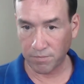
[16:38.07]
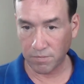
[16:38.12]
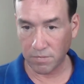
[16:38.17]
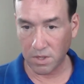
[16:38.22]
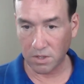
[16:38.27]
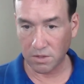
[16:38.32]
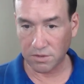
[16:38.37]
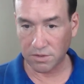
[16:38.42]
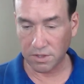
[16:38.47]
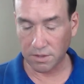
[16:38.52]

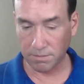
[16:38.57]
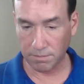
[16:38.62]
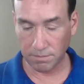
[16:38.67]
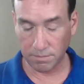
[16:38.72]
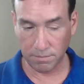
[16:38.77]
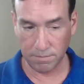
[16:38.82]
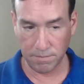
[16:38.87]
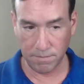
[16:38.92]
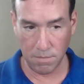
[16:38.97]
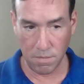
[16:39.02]
There's some
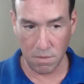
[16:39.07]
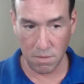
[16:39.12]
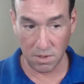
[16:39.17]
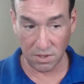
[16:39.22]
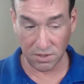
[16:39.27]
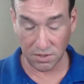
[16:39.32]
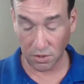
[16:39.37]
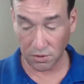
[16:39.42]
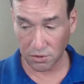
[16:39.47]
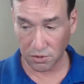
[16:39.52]

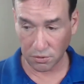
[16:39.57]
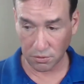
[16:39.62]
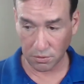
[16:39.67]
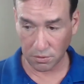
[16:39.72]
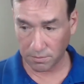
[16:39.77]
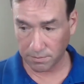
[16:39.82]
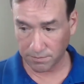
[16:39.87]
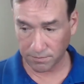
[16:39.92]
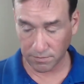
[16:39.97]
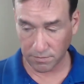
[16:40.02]

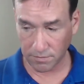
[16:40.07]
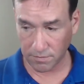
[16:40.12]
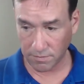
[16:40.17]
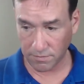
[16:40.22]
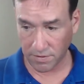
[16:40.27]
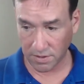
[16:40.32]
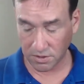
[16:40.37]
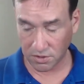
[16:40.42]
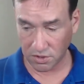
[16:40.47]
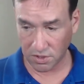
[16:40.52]
social
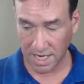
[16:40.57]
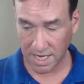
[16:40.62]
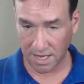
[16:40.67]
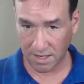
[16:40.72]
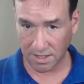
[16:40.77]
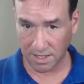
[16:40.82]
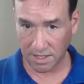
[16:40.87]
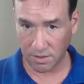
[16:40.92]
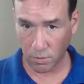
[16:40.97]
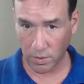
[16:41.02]

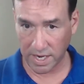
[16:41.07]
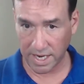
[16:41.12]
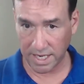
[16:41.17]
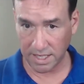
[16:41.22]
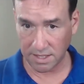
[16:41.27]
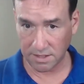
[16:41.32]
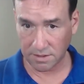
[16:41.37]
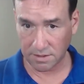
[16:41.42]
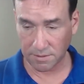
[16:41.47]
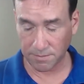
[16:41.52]
functionality in
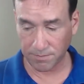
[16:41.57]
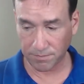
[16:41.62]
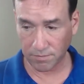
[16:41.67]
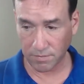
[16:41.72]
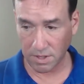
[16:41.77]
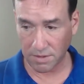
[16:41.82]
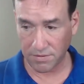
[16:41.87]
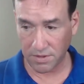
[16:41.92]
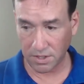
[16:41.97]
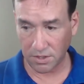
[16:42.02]
Waze.
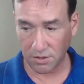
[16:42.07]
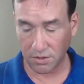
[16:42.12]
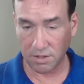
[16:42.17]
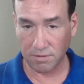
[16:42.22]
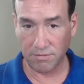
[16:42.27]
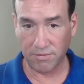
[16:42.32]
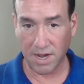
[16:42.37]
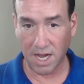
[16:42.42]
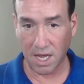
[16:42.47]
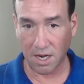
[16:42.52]
I think you
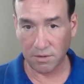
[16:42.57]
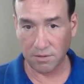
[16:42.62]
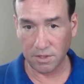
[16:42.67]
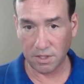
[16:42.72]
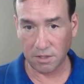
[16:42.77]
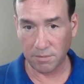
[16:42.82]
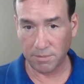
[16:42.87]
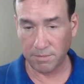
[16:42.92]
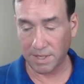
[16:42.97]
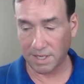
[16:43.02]
can
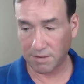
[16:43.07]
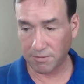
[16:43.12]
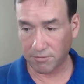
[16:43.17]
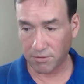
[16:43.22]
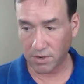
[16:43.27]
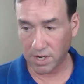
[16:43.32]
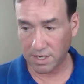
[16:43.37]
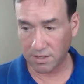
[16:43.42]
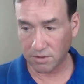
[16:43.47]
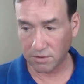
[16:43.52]
make a
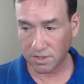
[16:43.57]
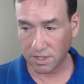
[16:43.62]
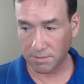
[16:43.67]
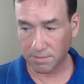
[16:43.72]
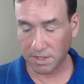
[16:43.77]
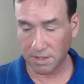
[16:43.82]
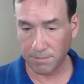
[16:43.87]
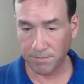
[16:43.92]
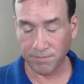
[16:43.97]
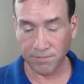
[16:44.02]
friend or
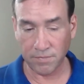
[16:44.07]
something.